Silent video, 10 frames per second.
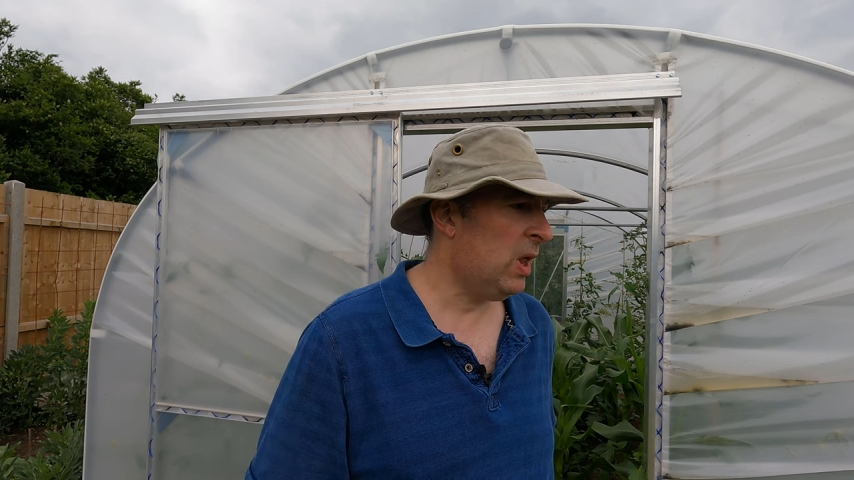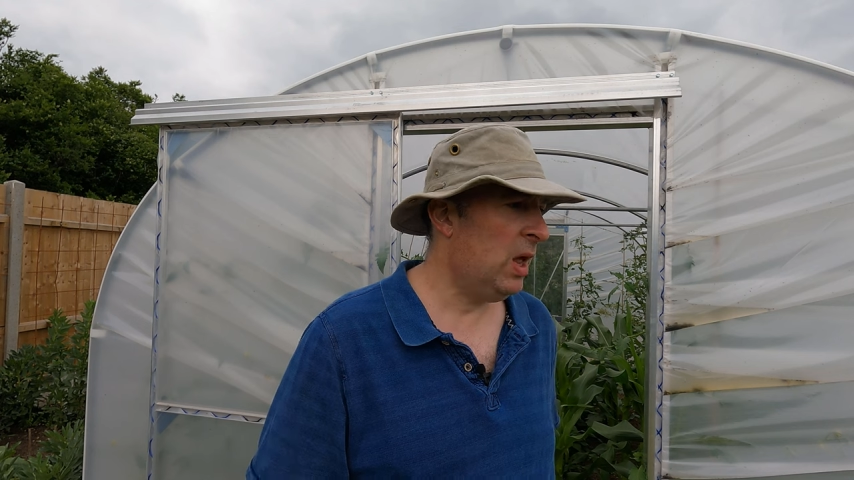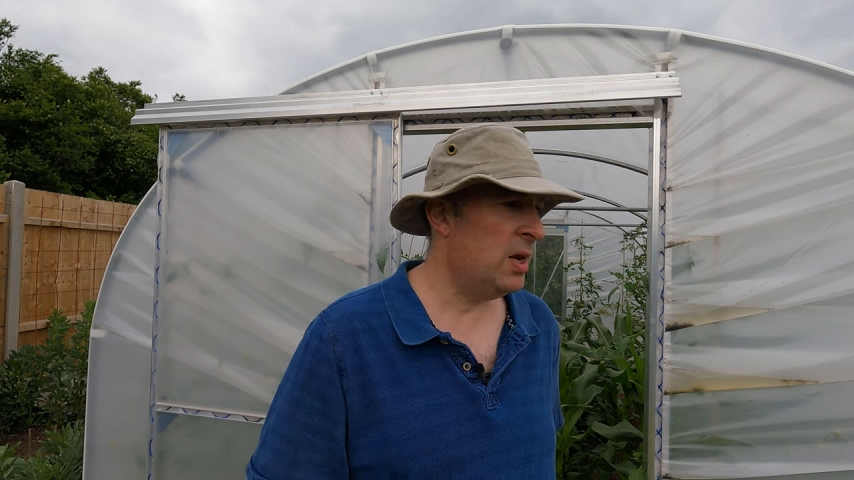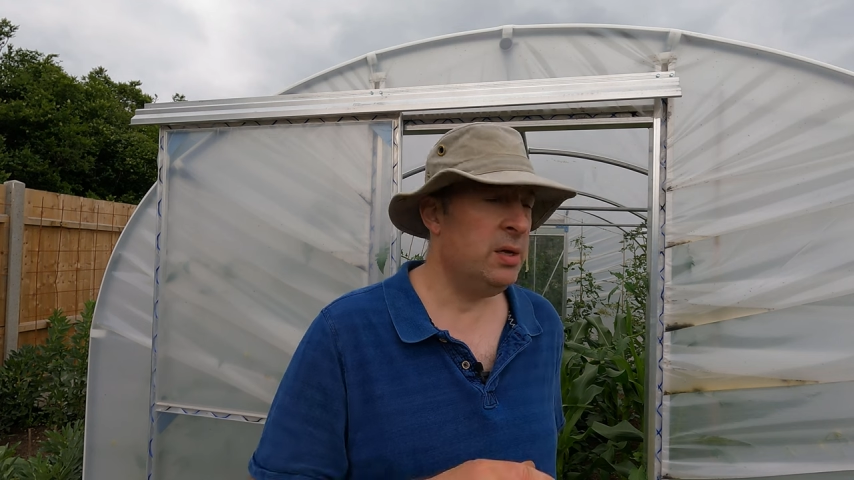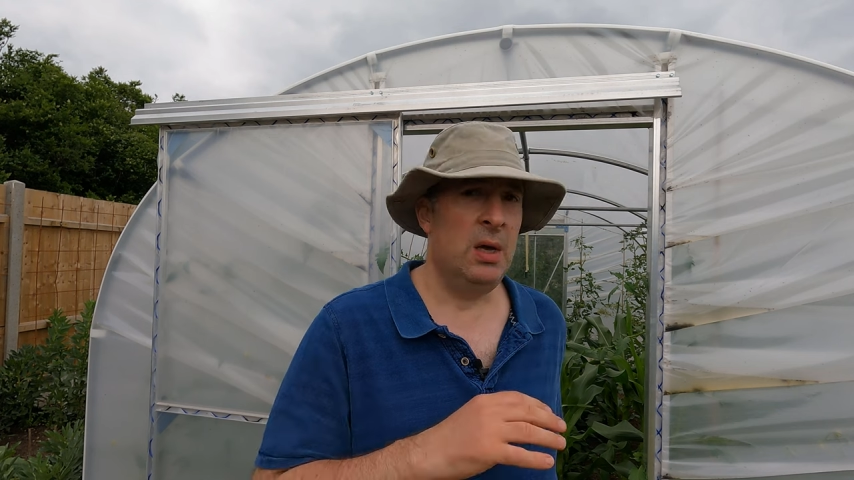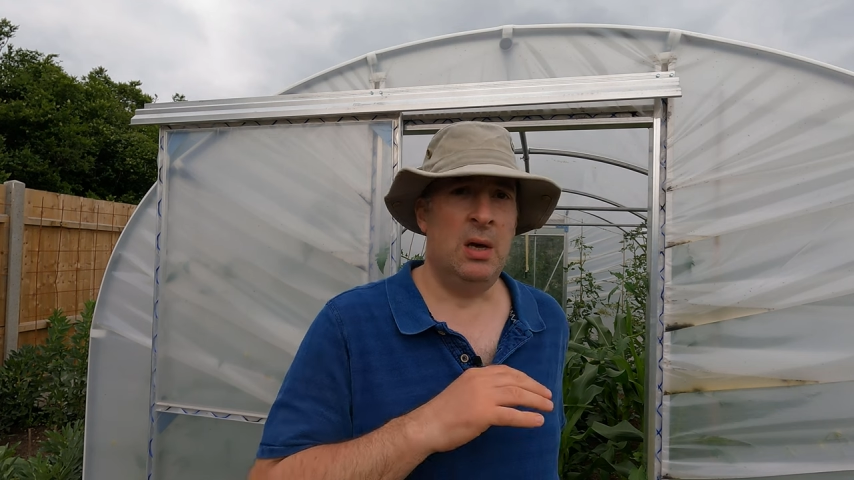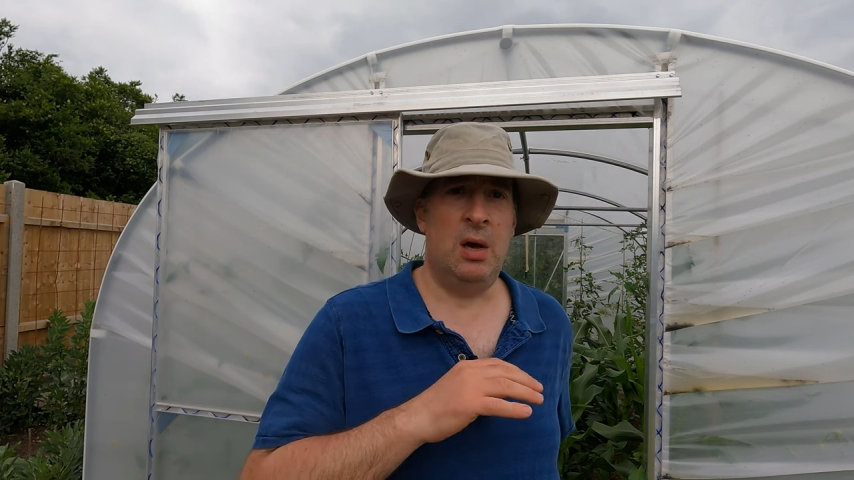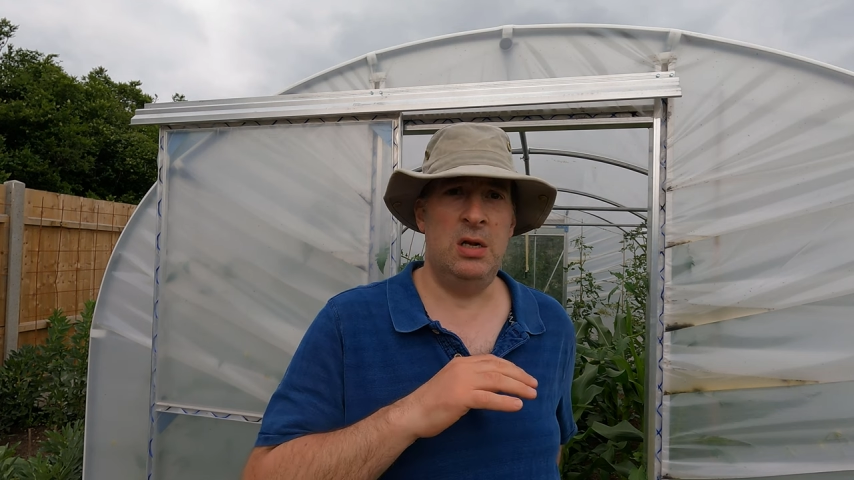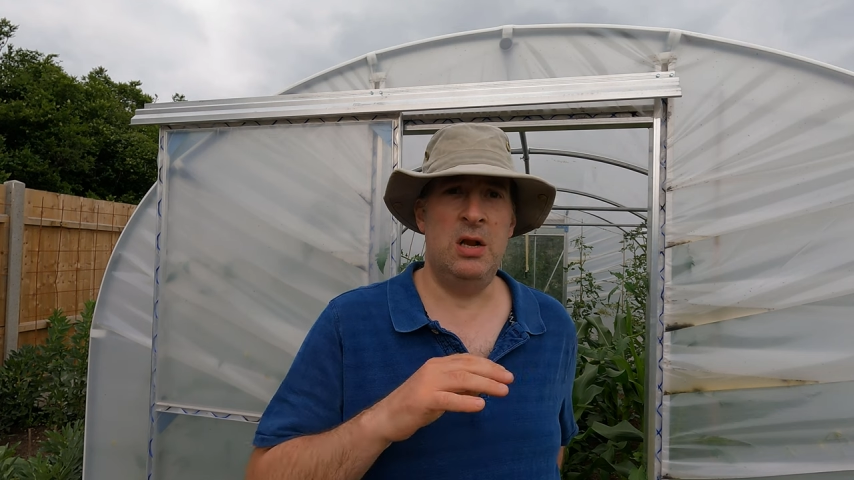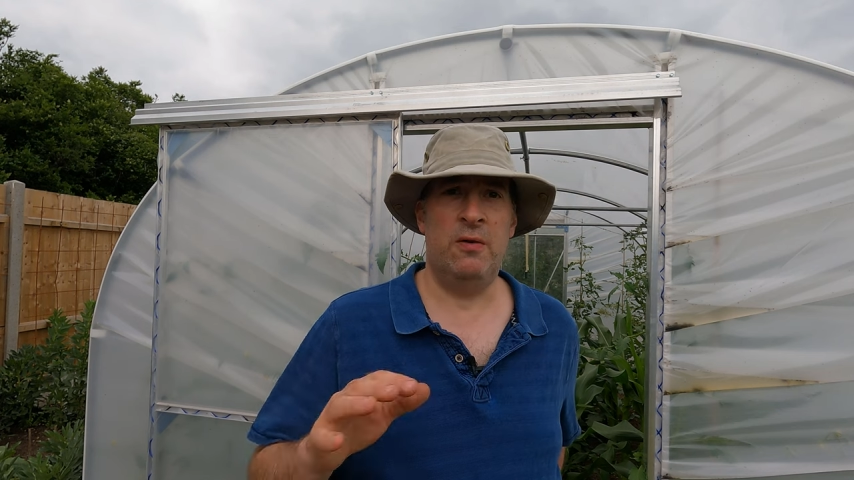And
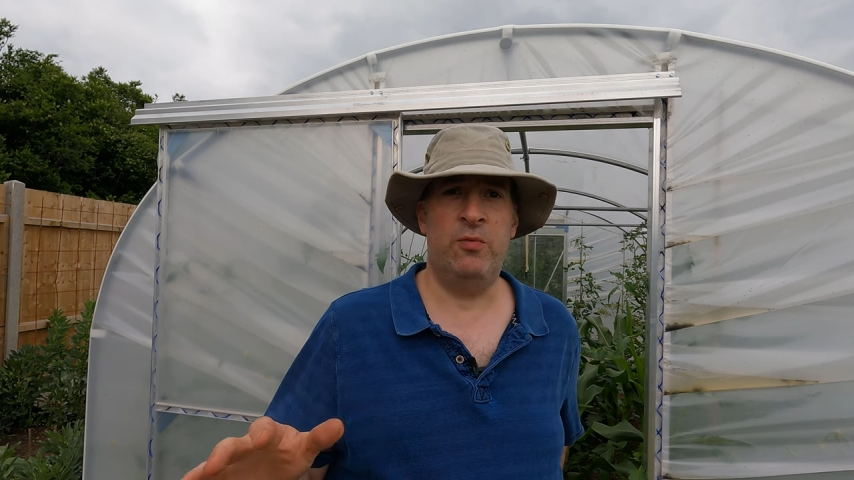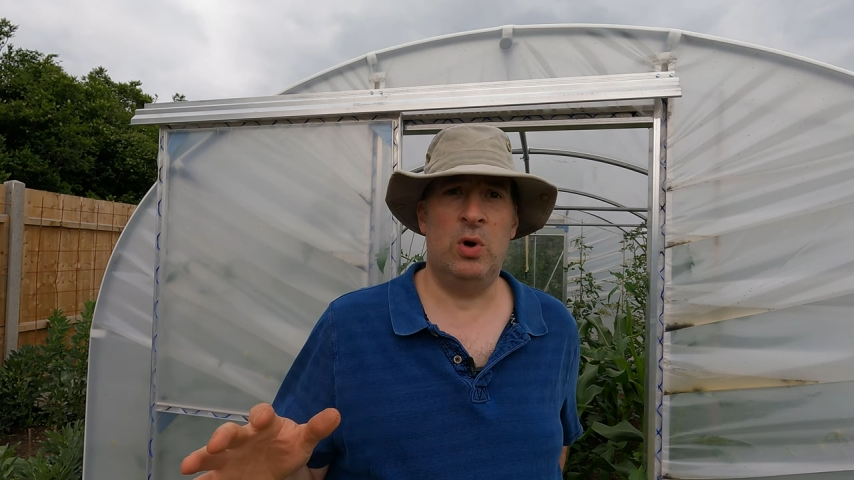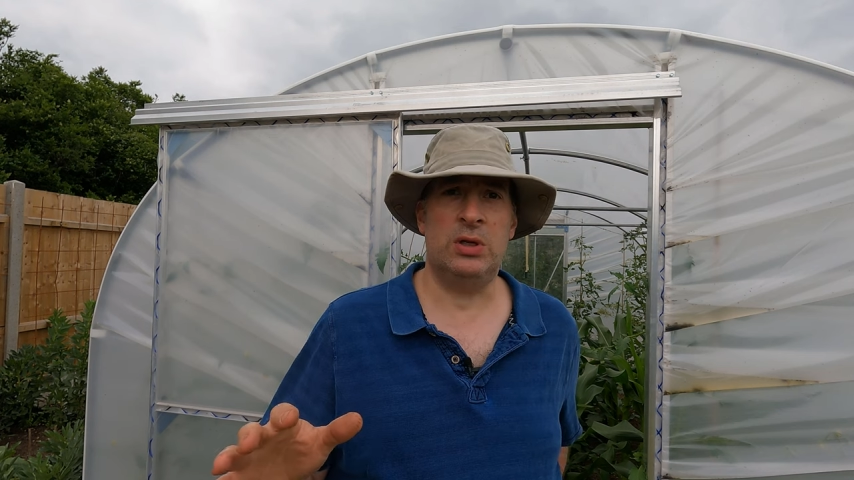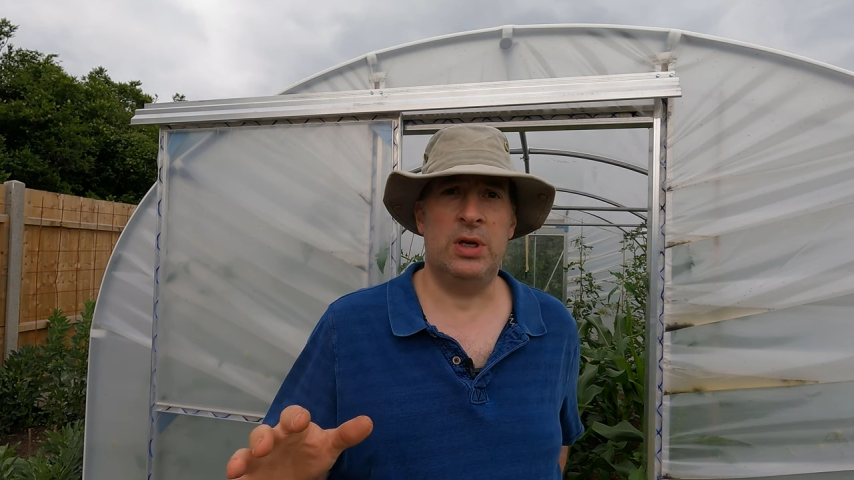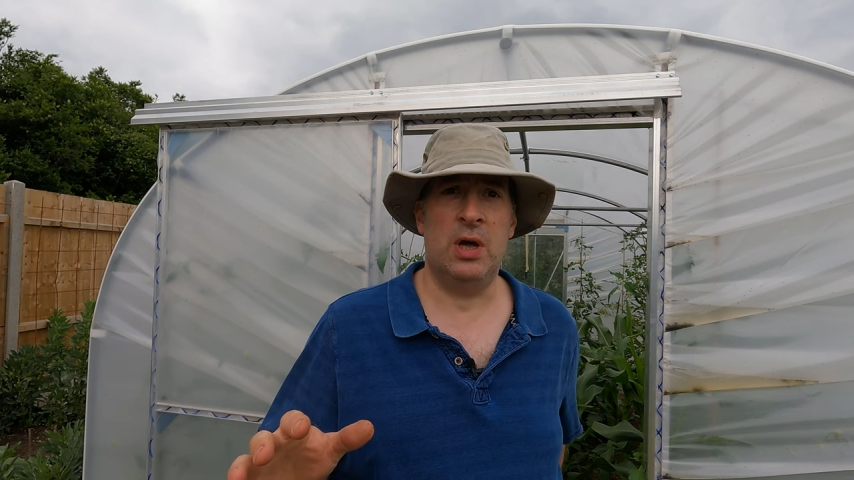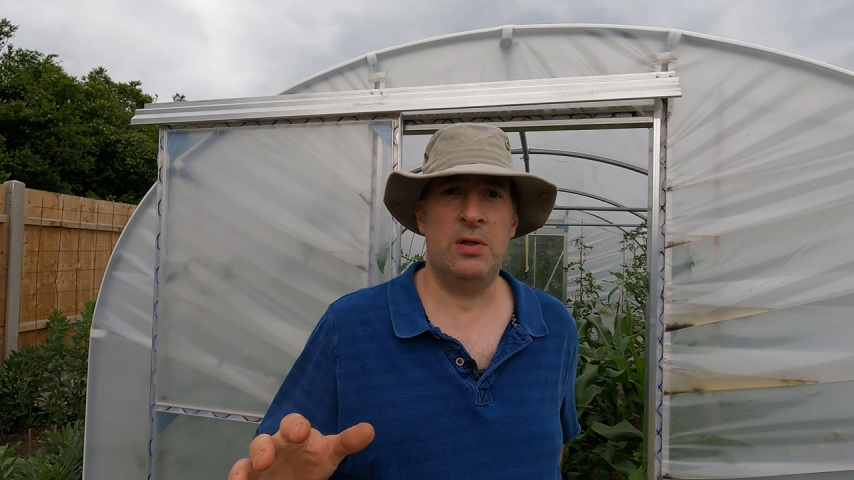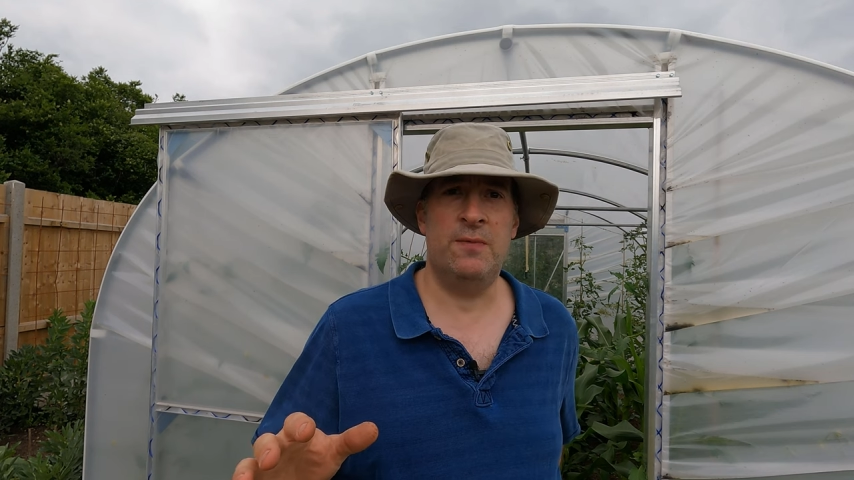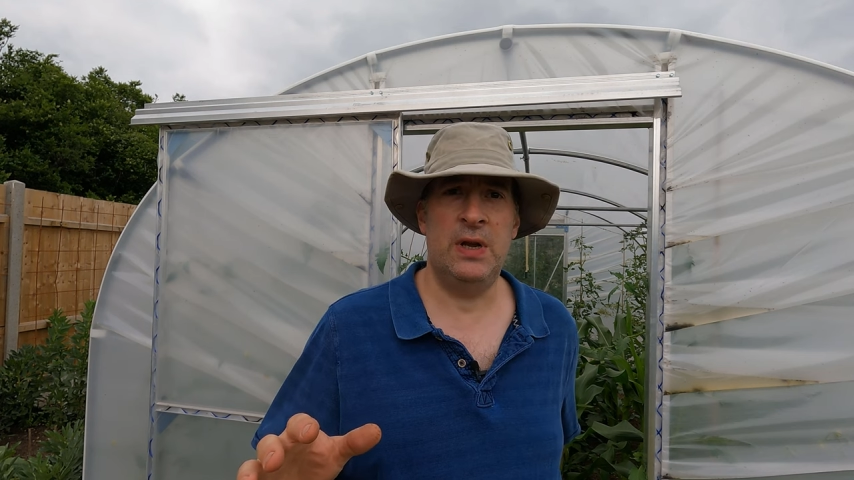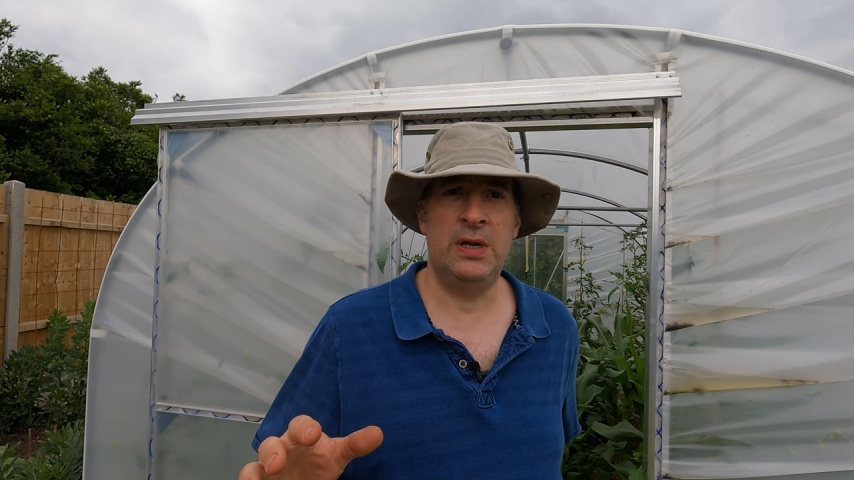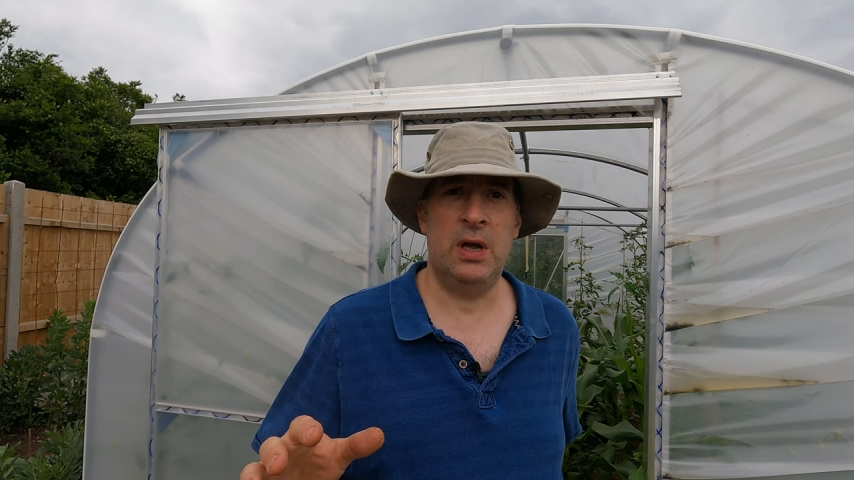I love watching other
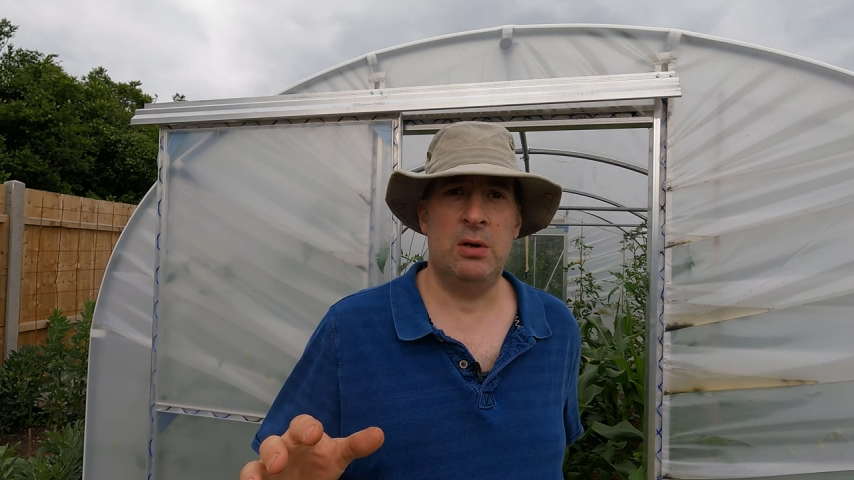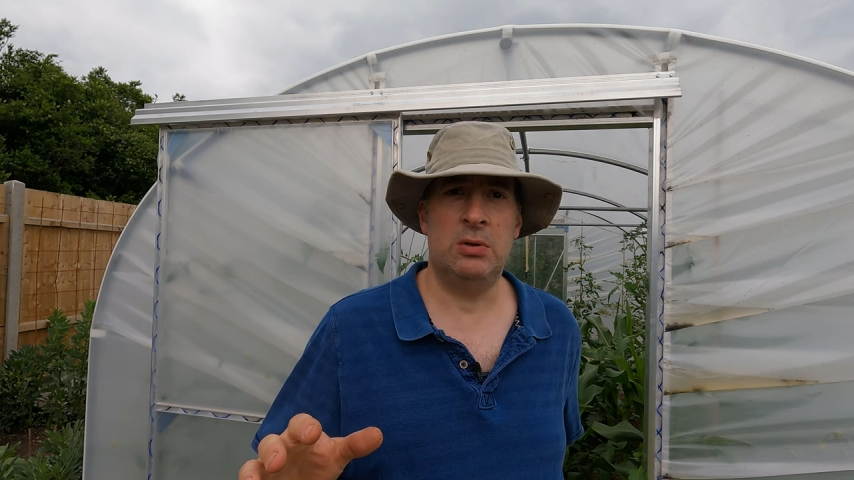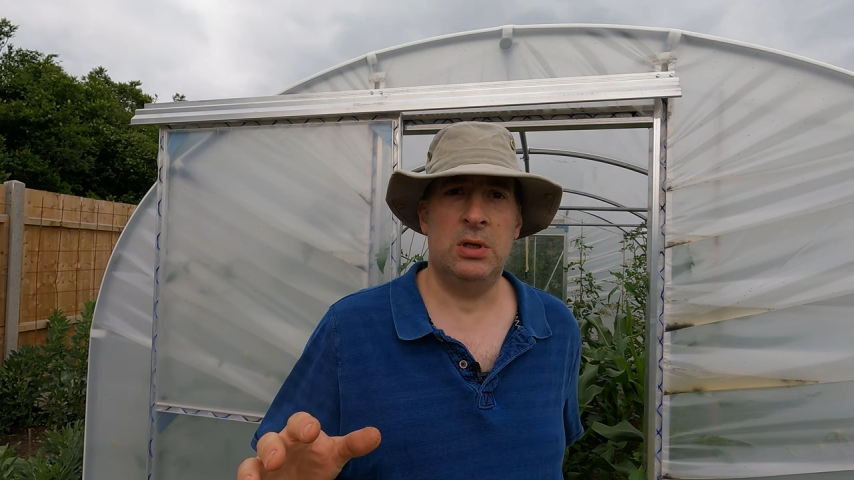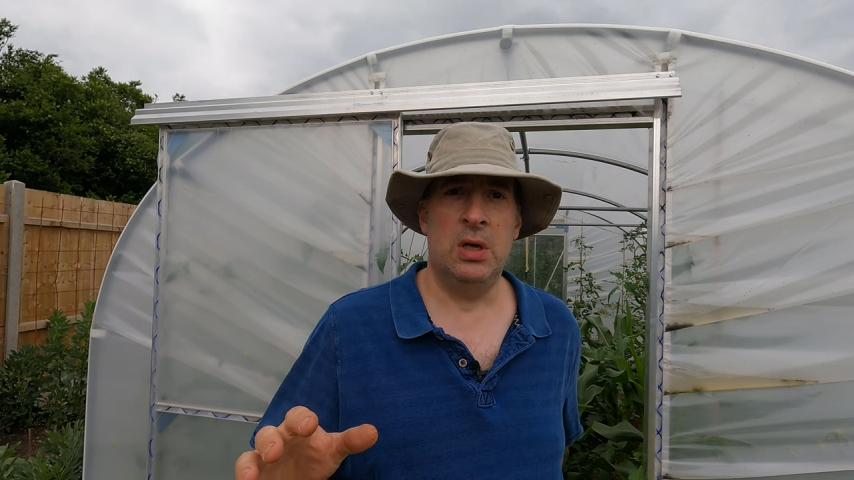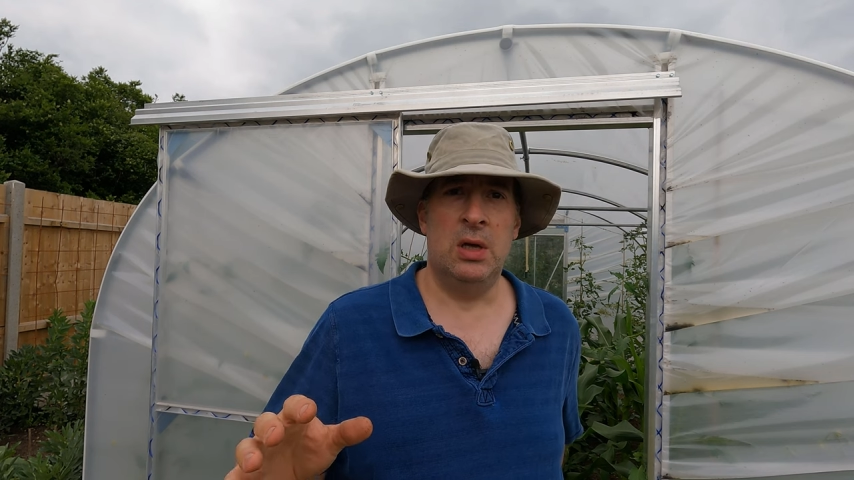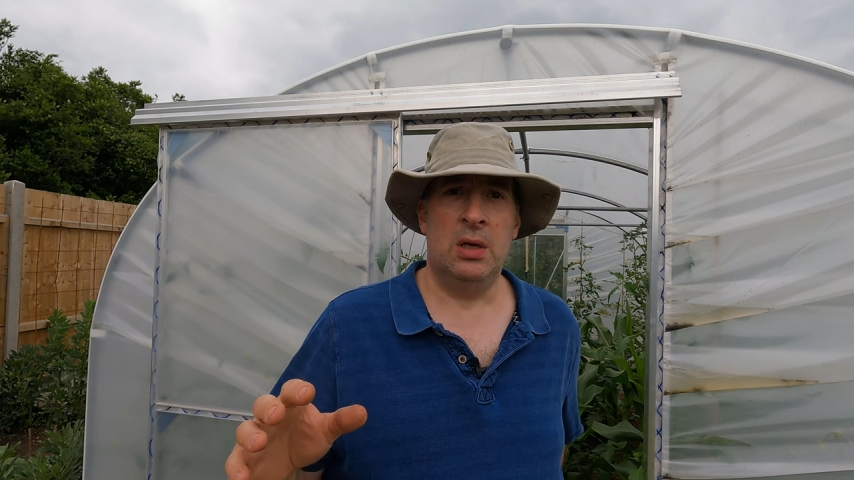videos.